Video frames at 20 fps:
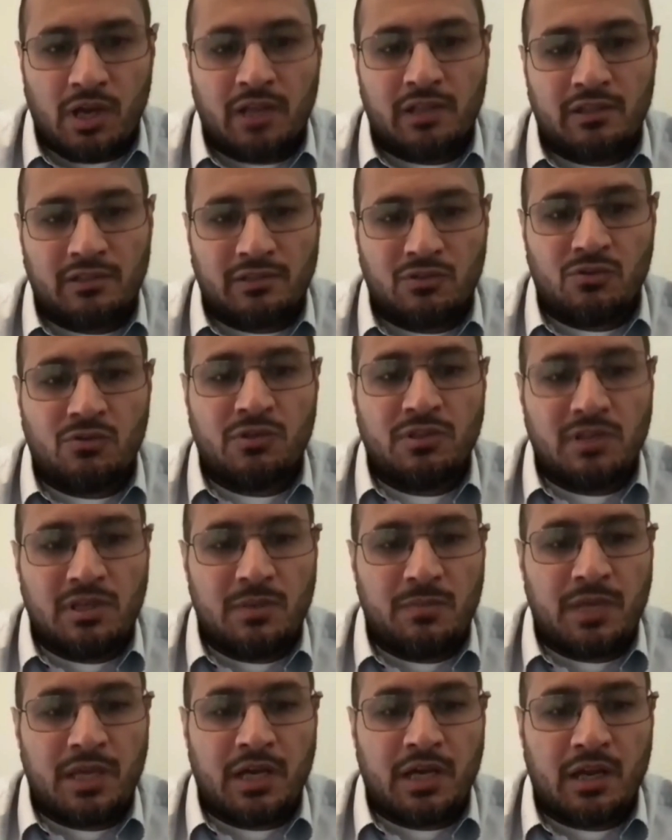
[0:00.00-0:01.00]
while doing
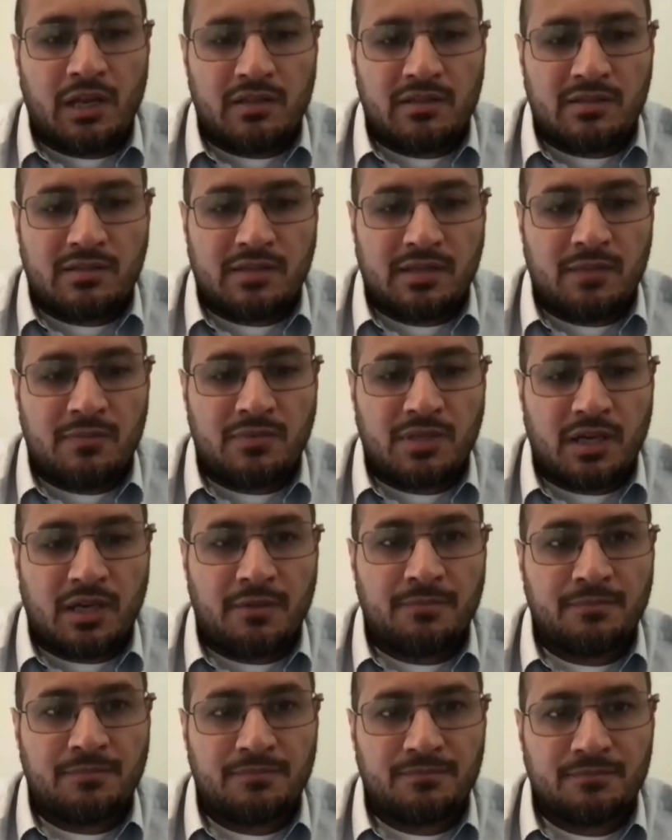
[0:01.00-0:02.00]
DPI at the same
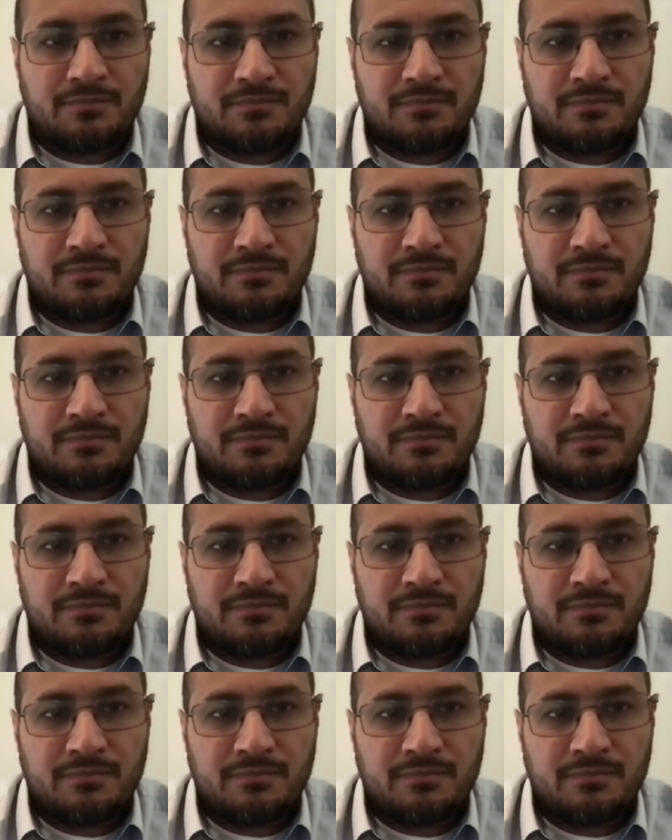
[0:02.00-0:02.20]
time.